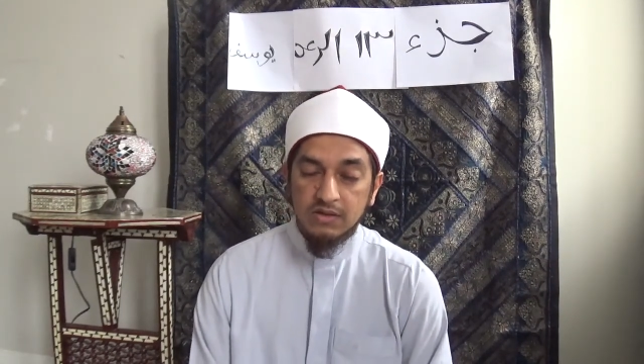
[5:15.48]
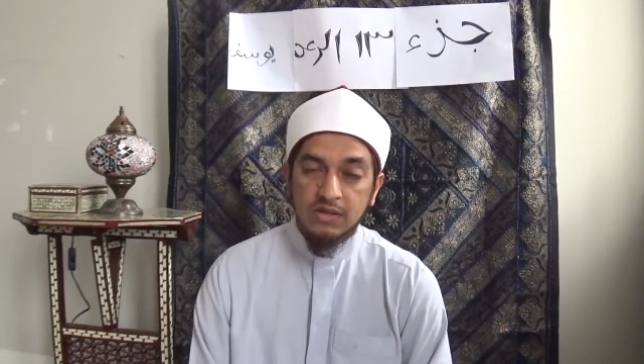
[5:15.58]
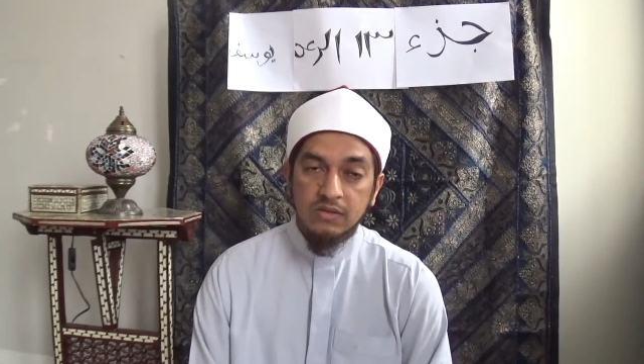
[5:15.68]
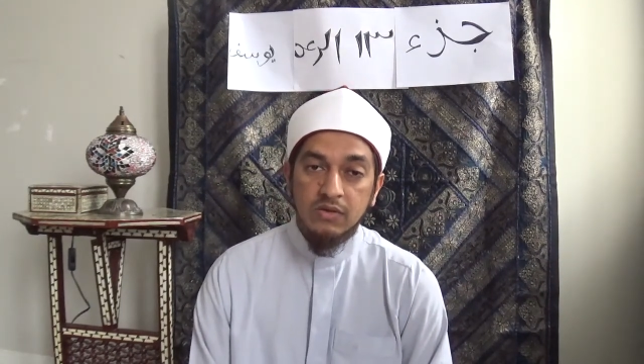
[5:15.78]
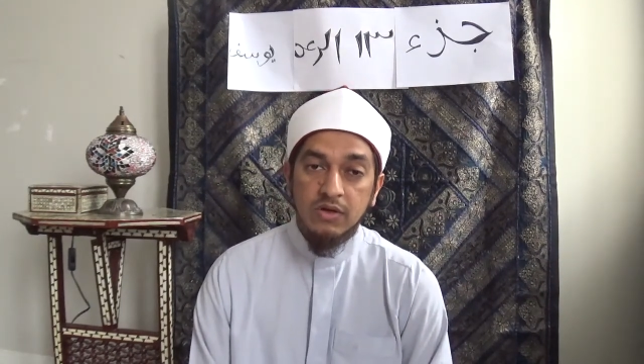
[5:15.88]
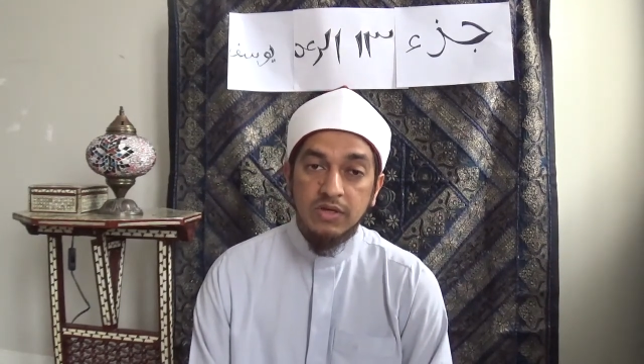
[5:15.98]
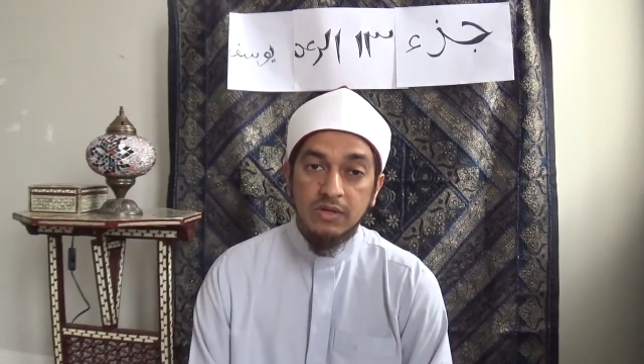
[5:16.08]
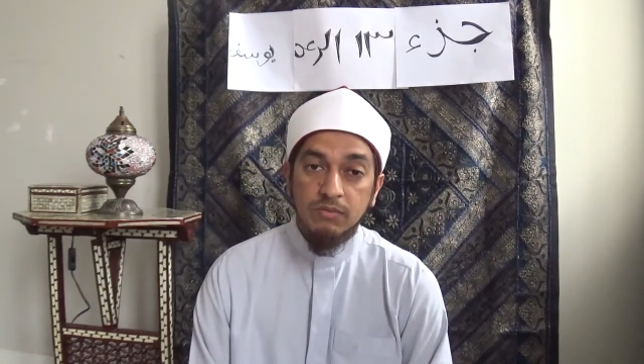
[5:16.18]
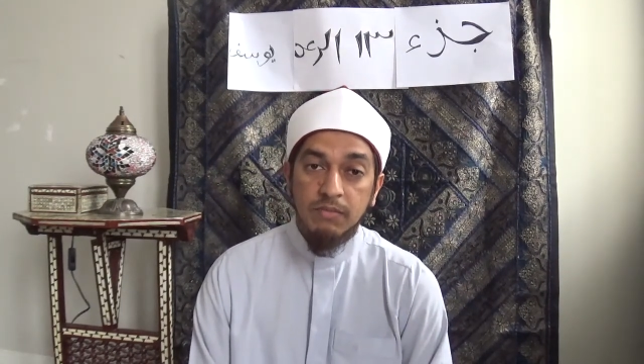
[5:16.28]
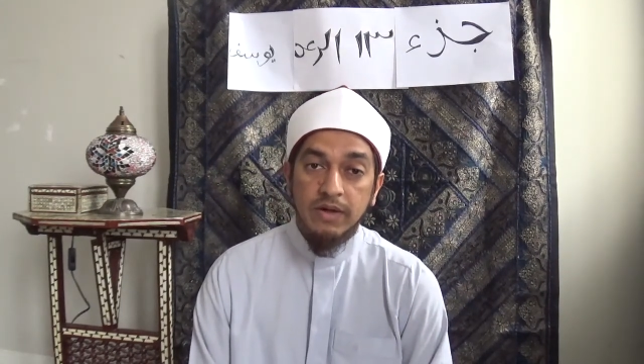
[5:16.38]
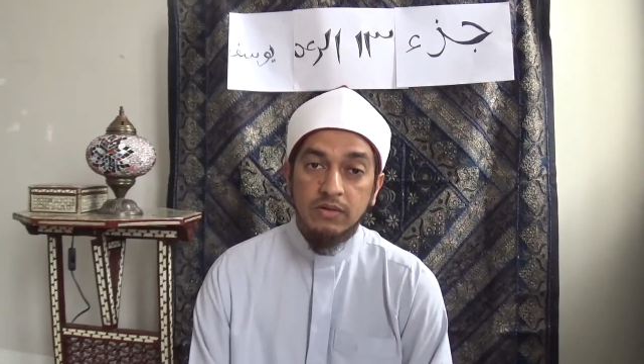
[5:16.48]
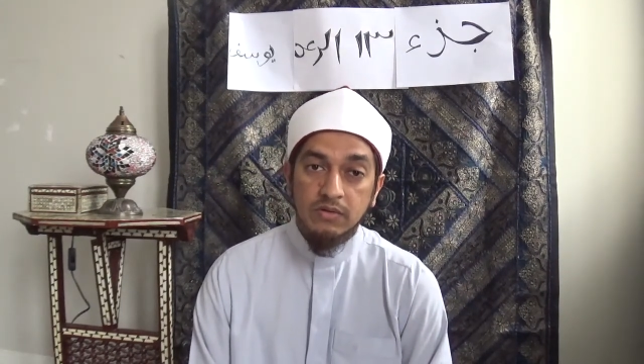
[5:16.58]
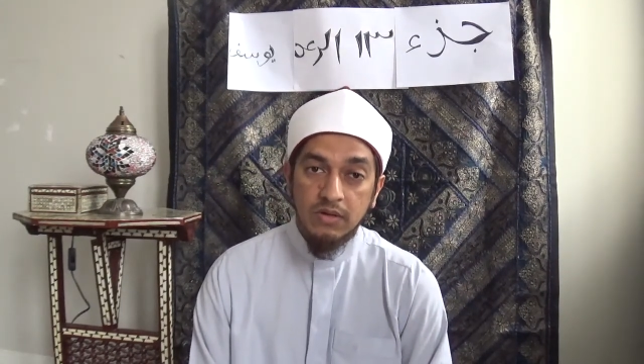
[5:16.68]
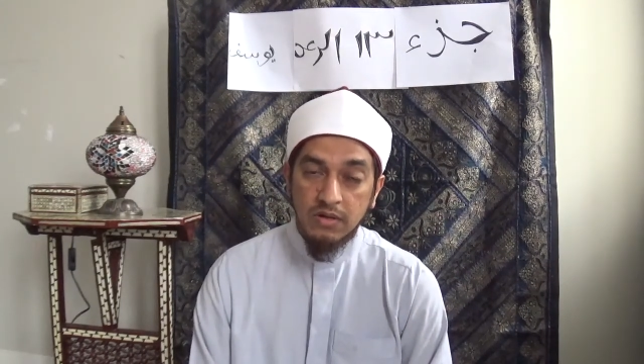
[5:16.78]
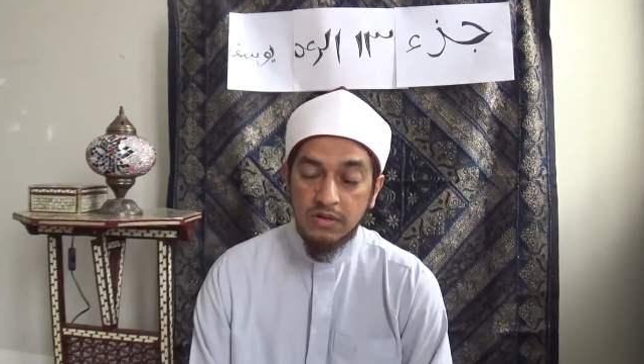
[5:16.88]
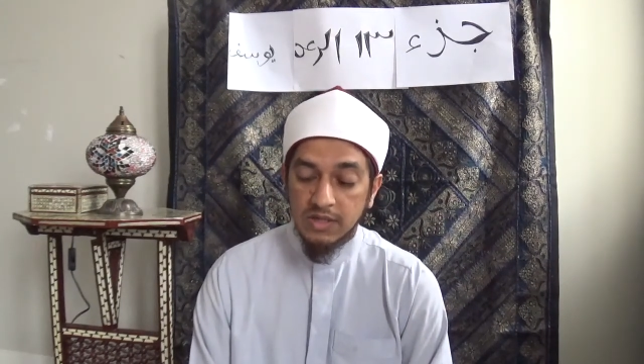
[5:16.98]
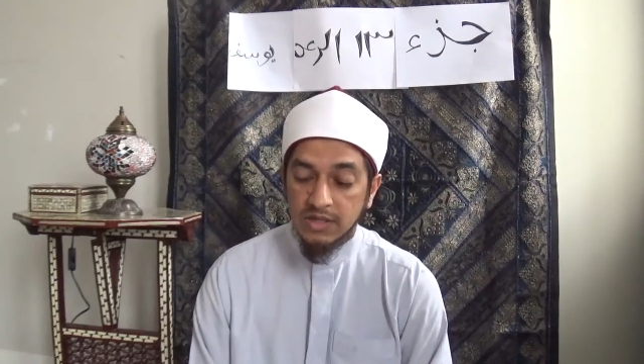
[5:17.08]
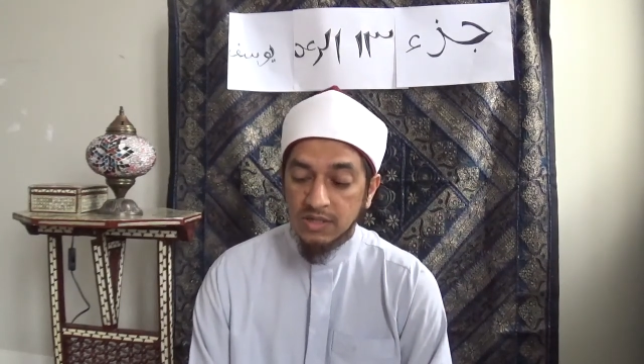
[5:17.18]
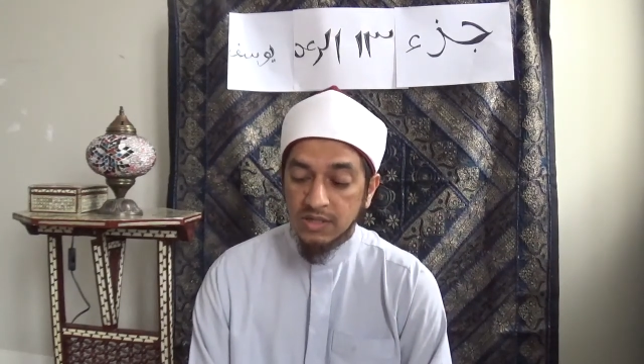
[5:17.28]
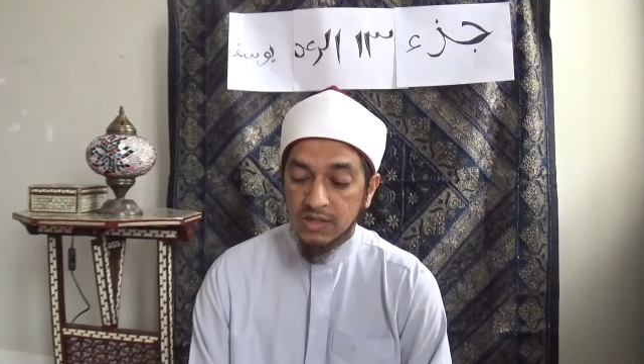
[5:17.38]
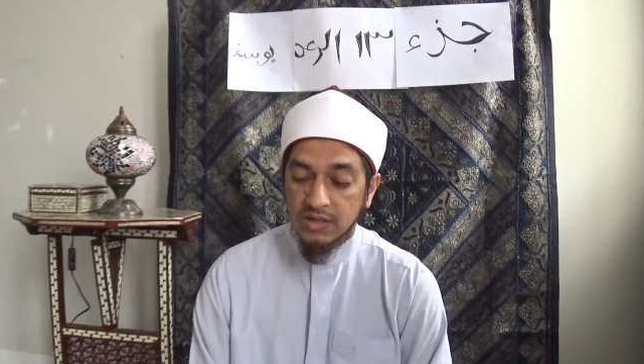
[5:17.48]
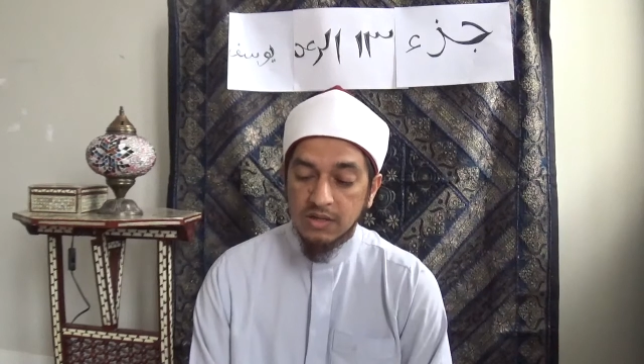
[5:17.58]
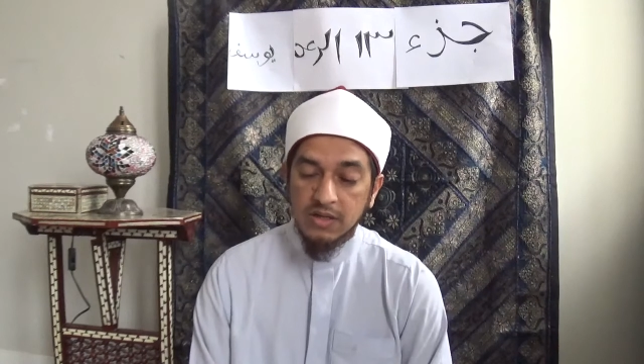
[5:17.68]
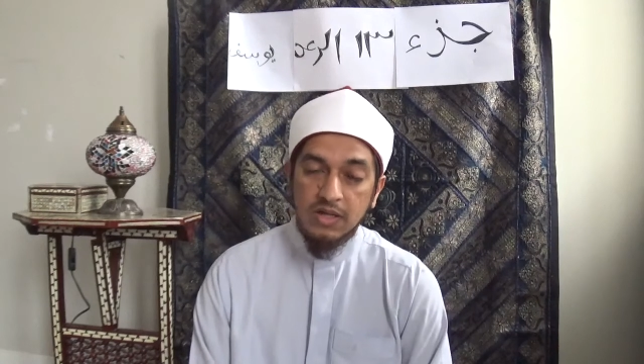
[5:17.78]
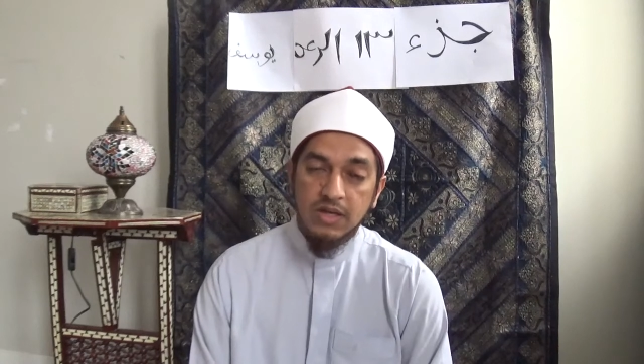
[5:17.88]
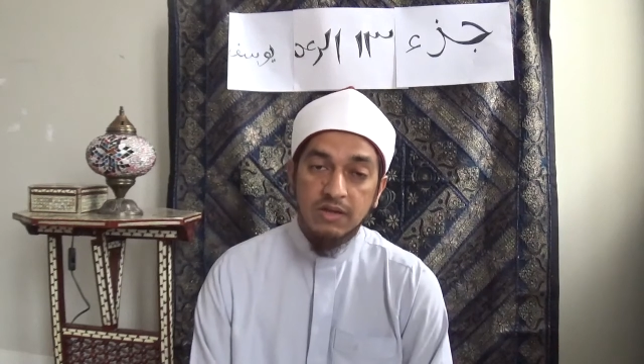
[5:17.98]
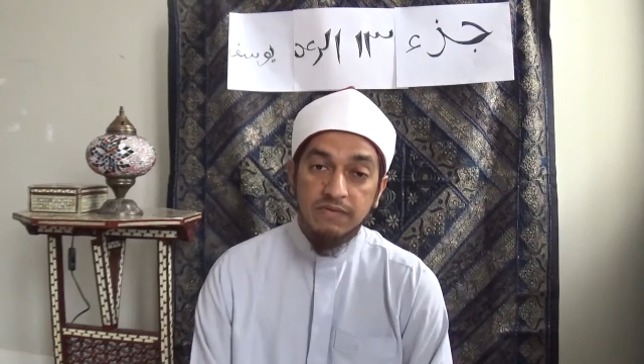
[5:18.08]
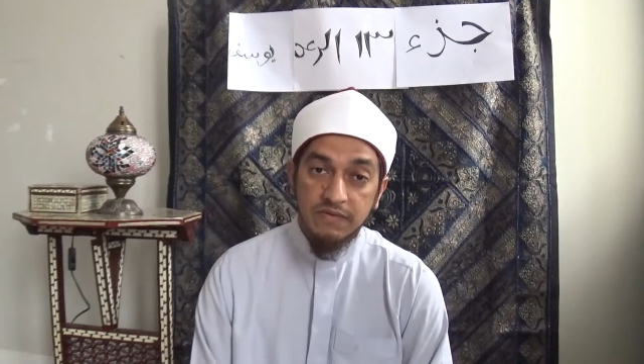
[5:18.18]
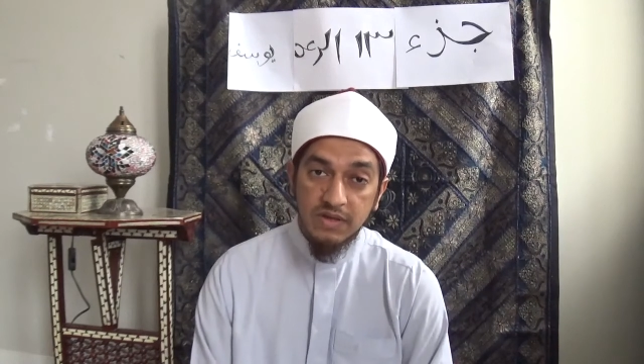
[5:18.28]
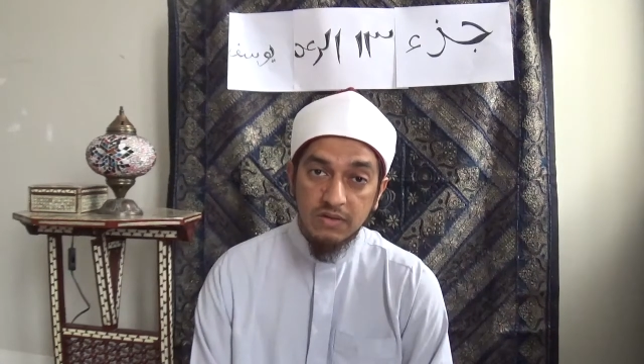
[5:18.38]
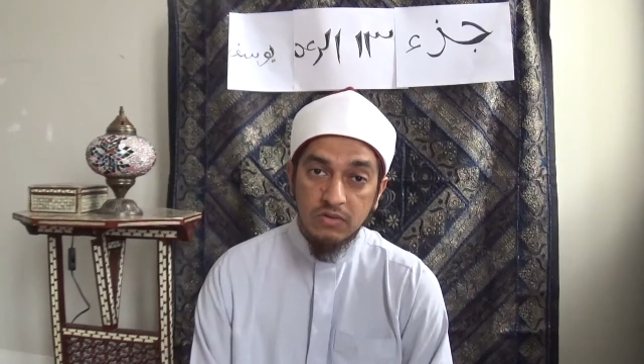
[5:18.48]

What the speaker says: Tallahi, by Allah, innaka lafi